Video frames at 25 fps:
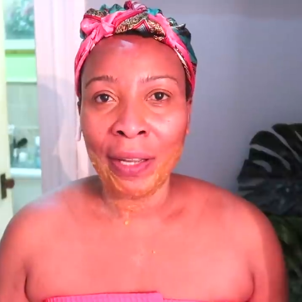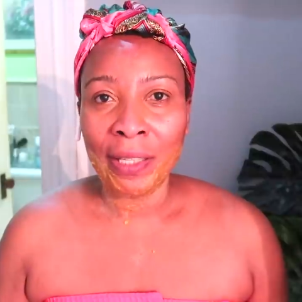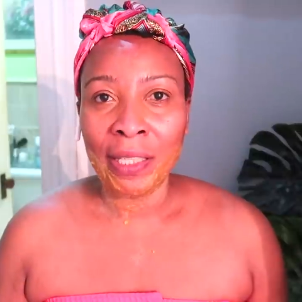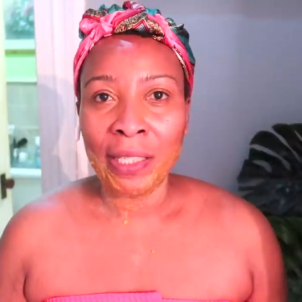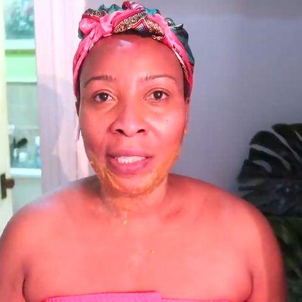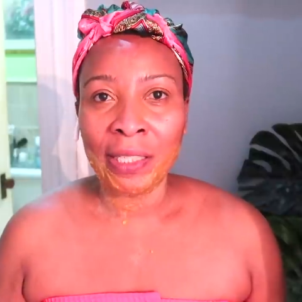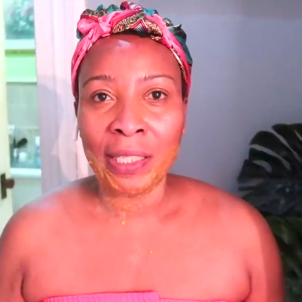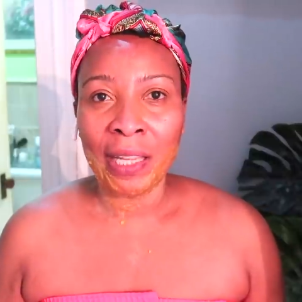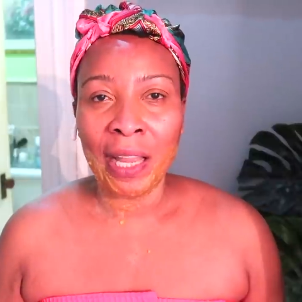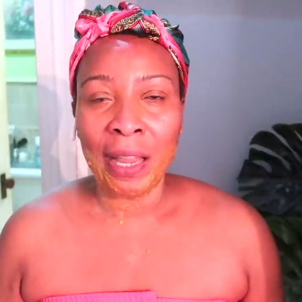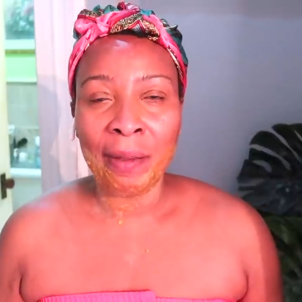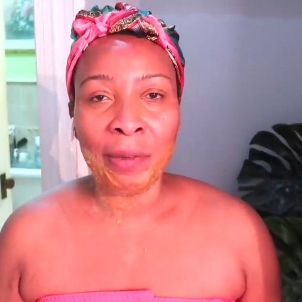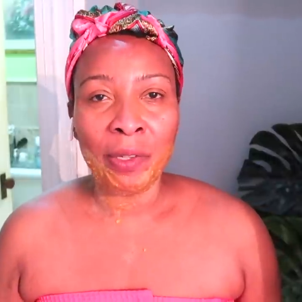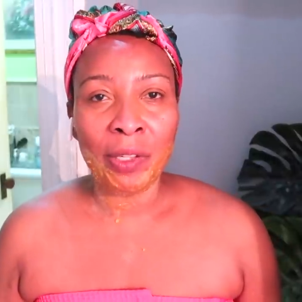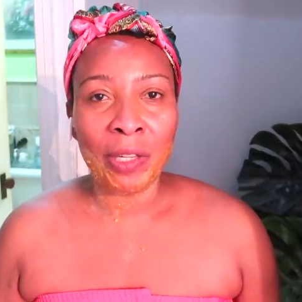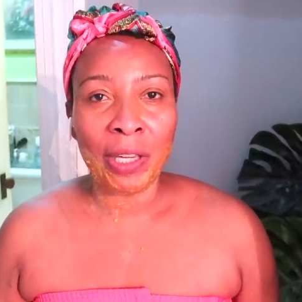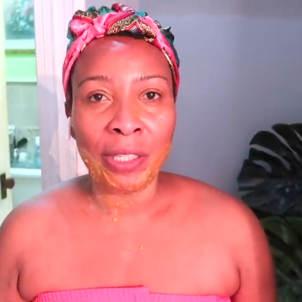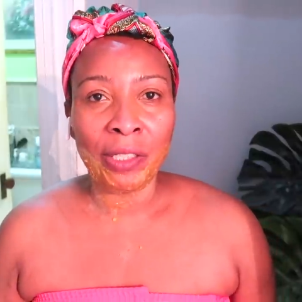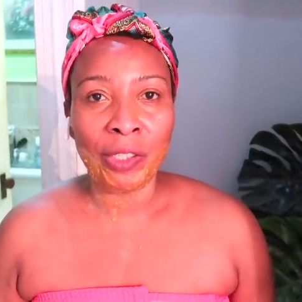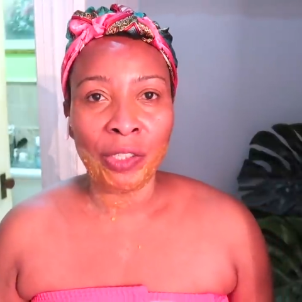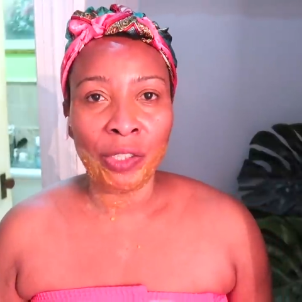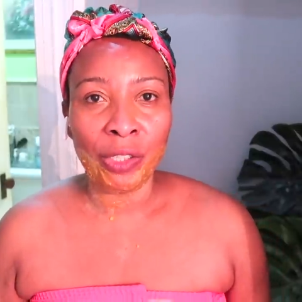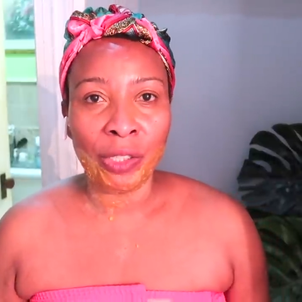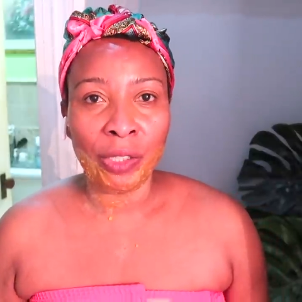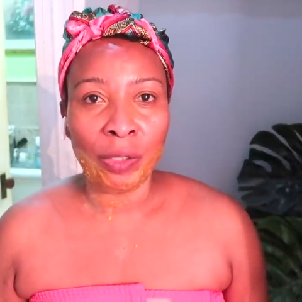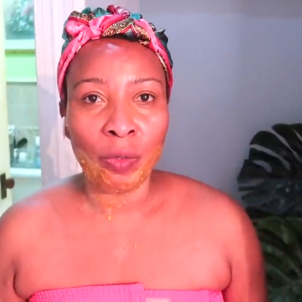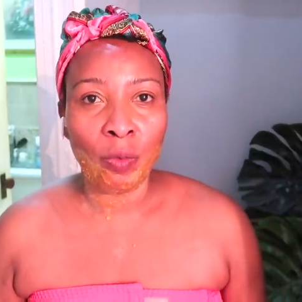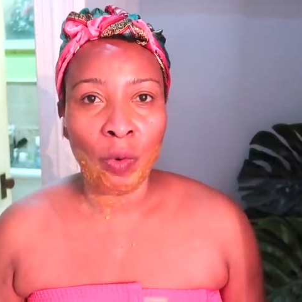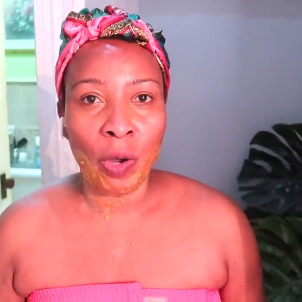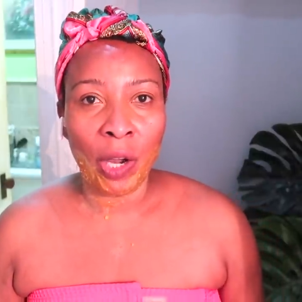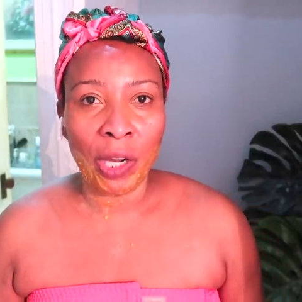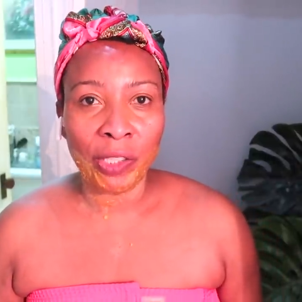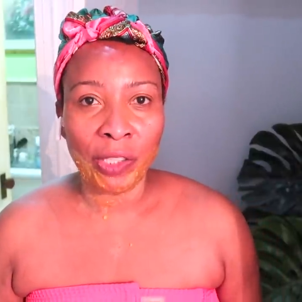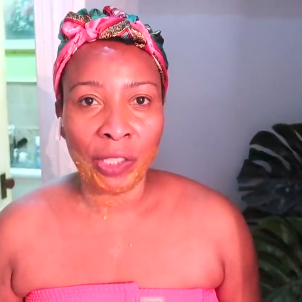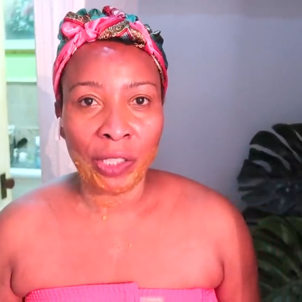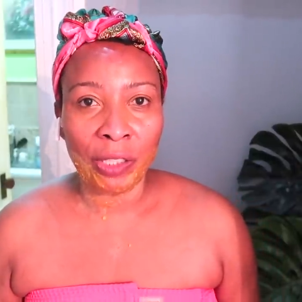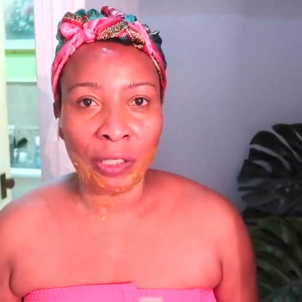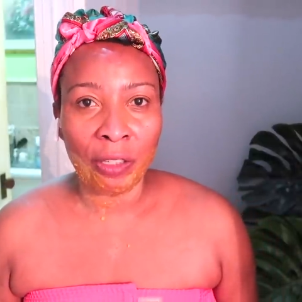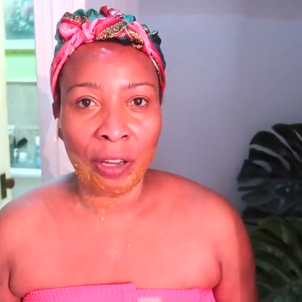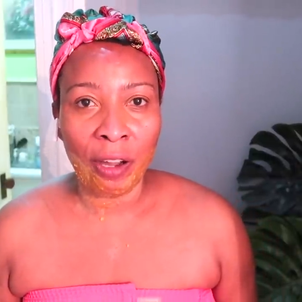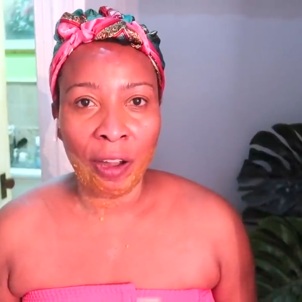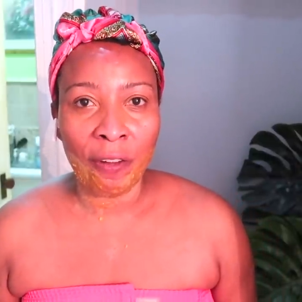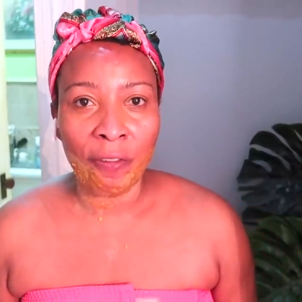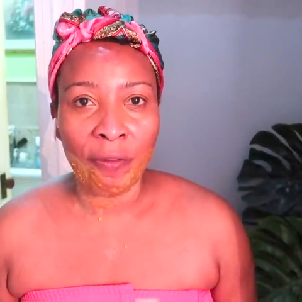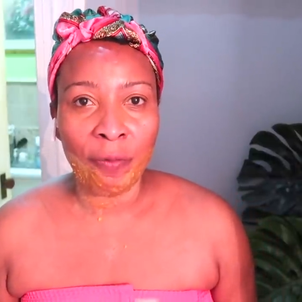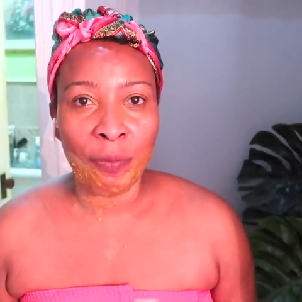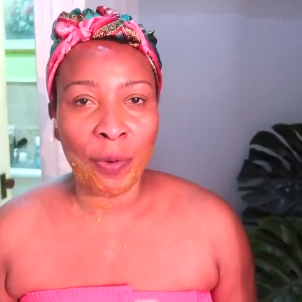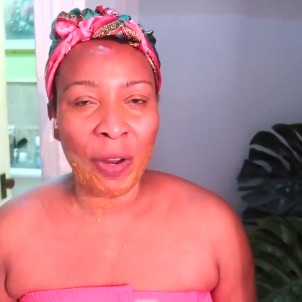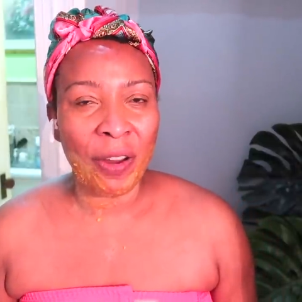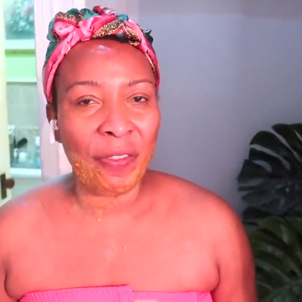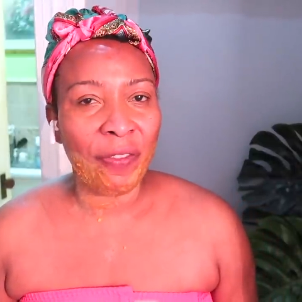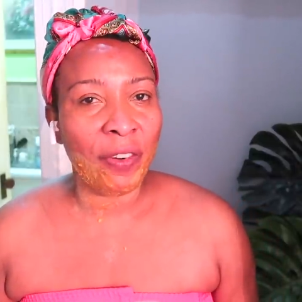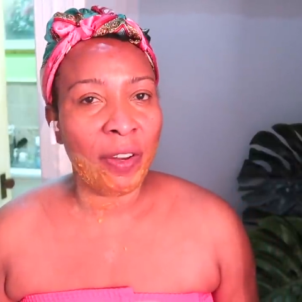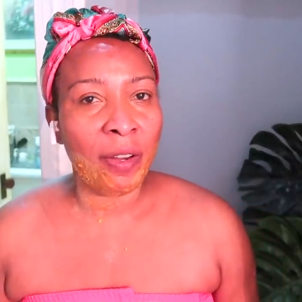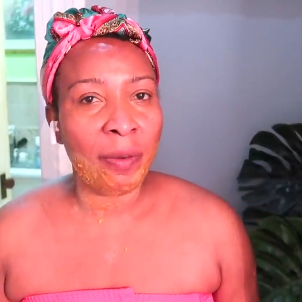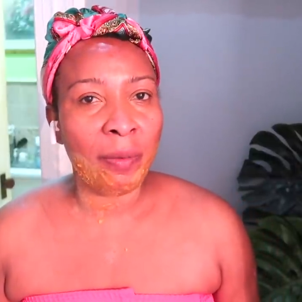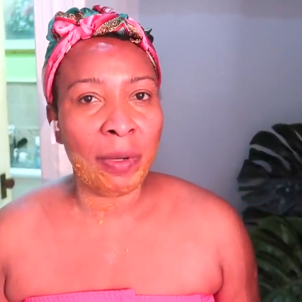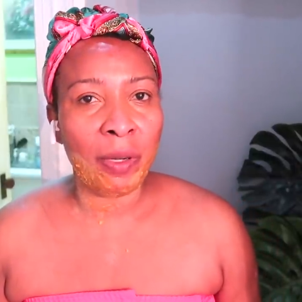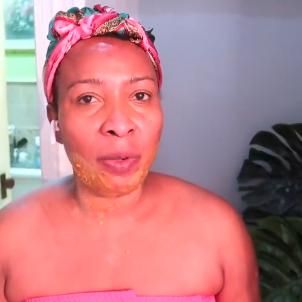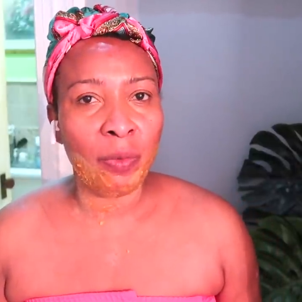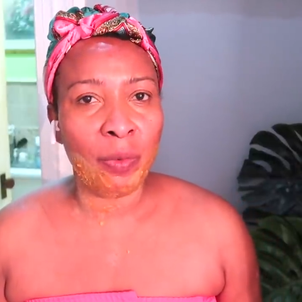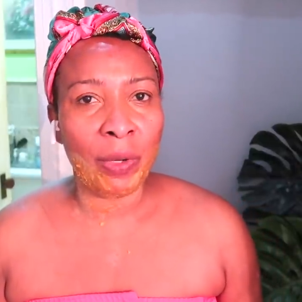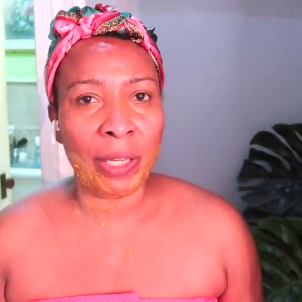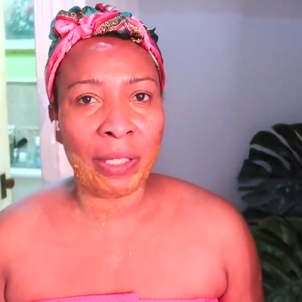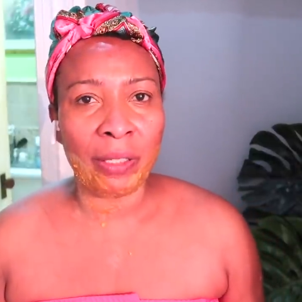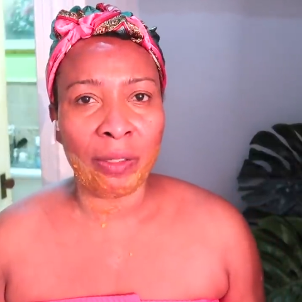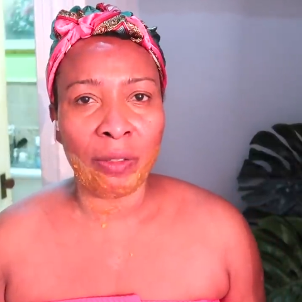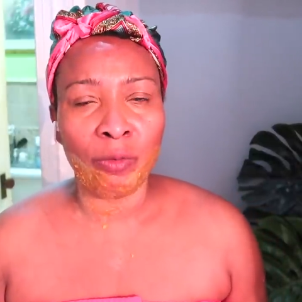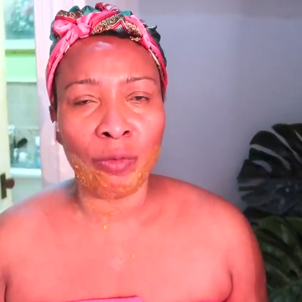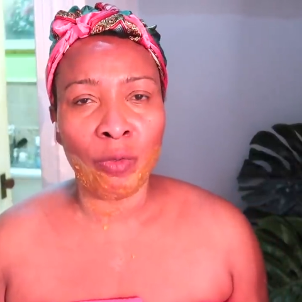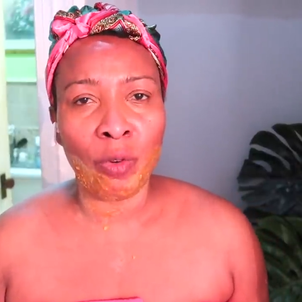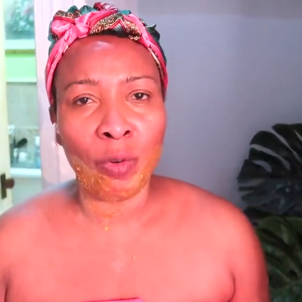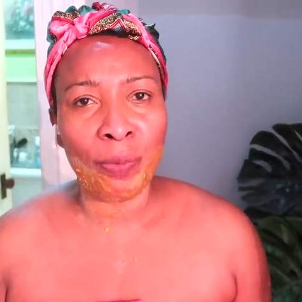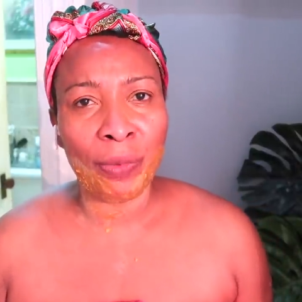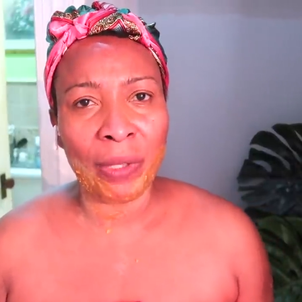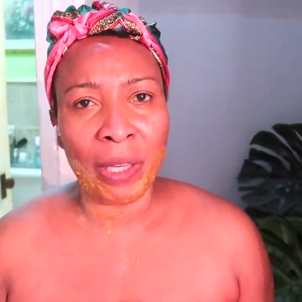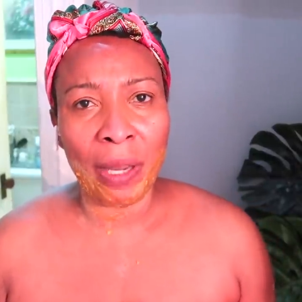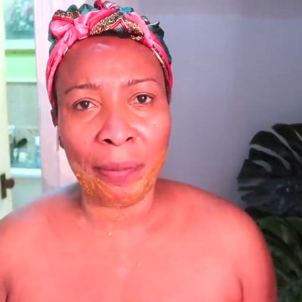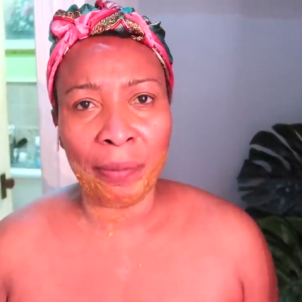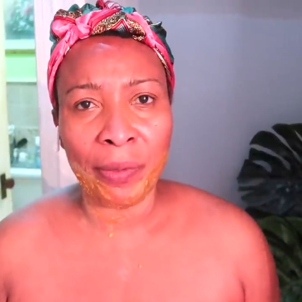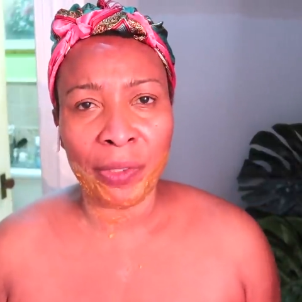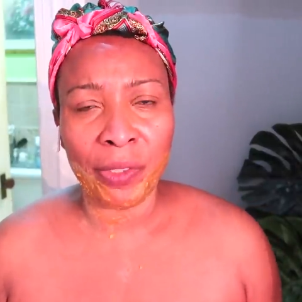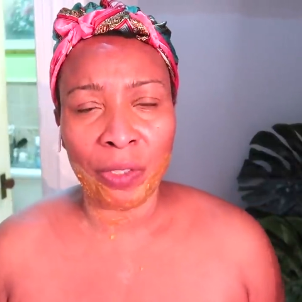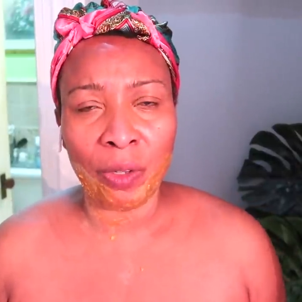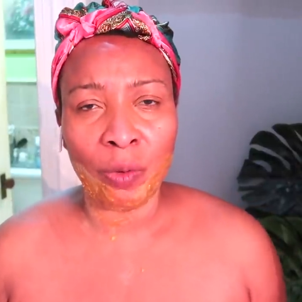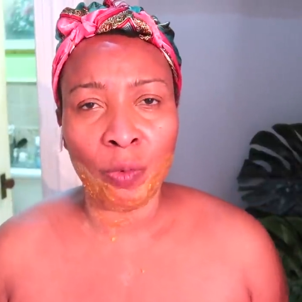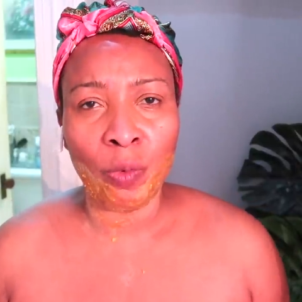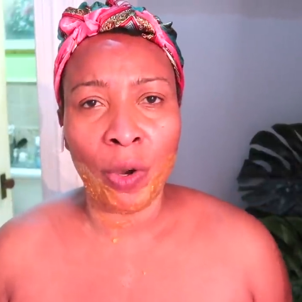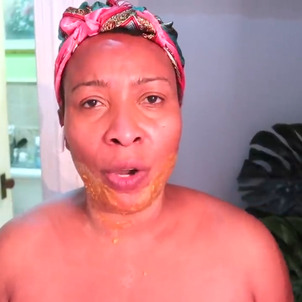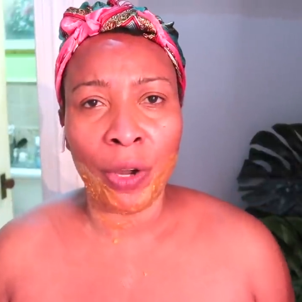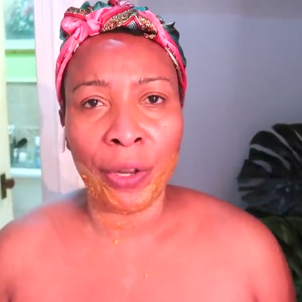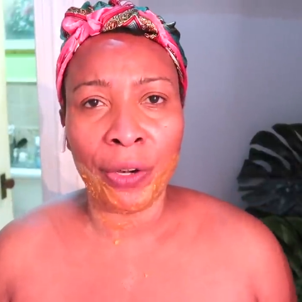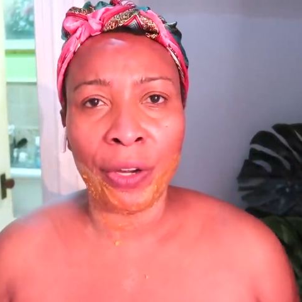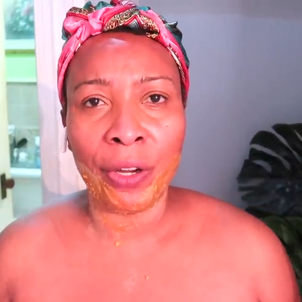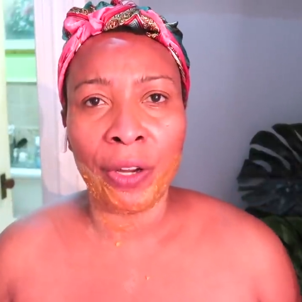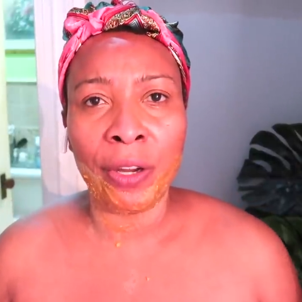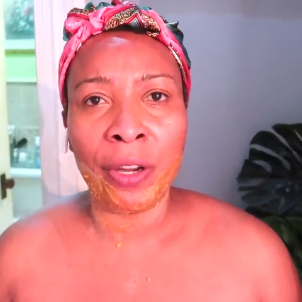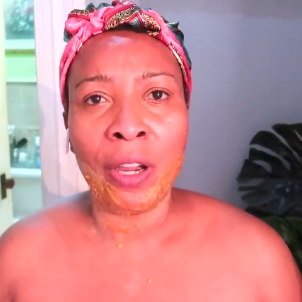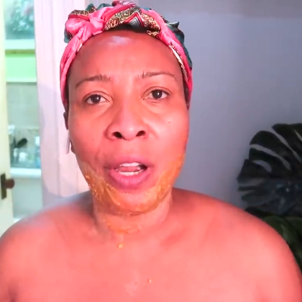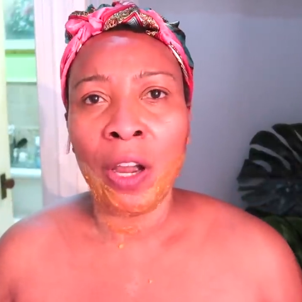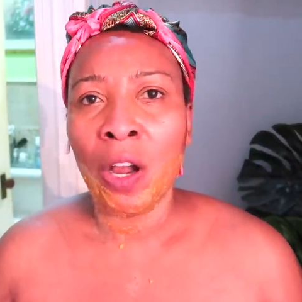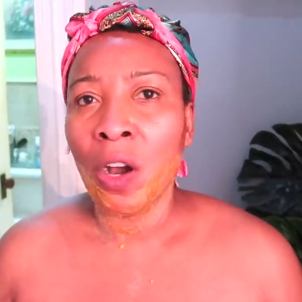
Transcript: at this time you can choose to wash it off, preferably with room temperature water